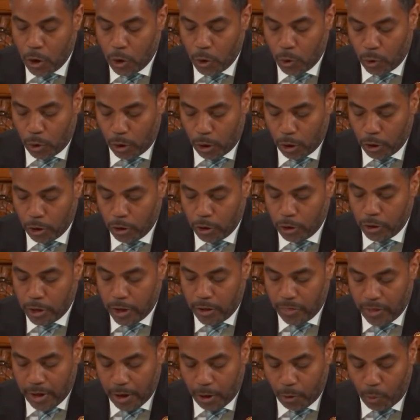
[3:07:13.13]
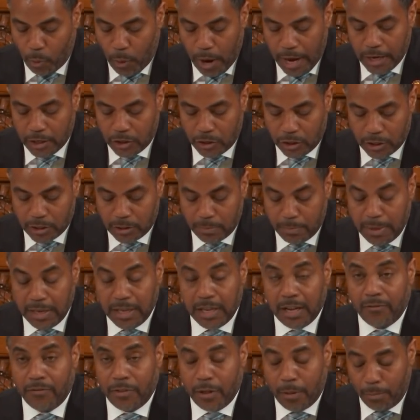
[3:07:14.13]
who earn their wages,
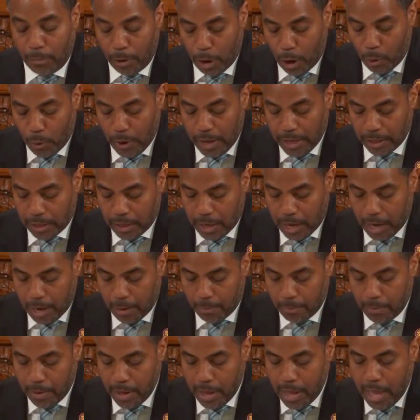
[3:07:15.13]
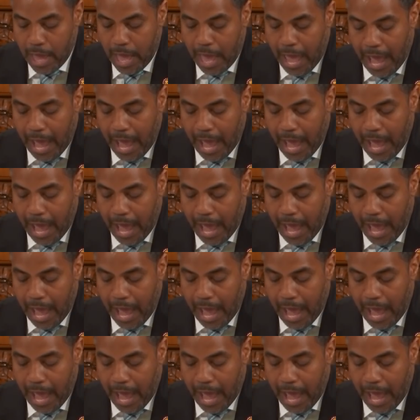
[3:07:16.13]
many of them low income,